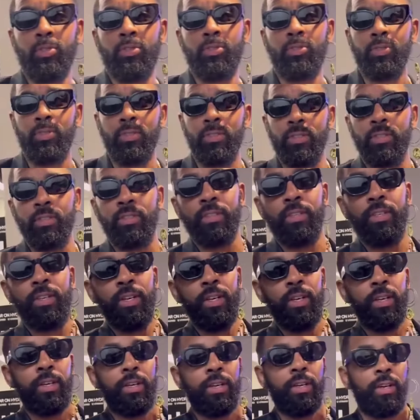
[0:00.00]
shooters,
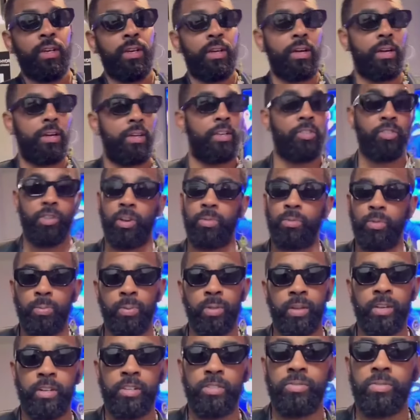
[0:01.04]
incredible
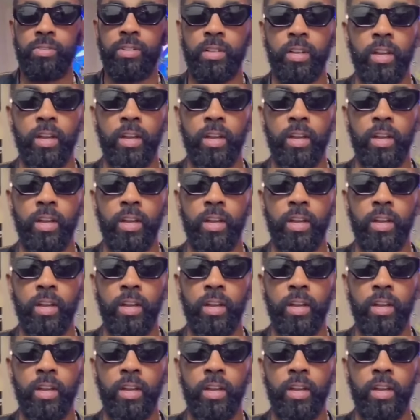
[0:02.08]
players, really.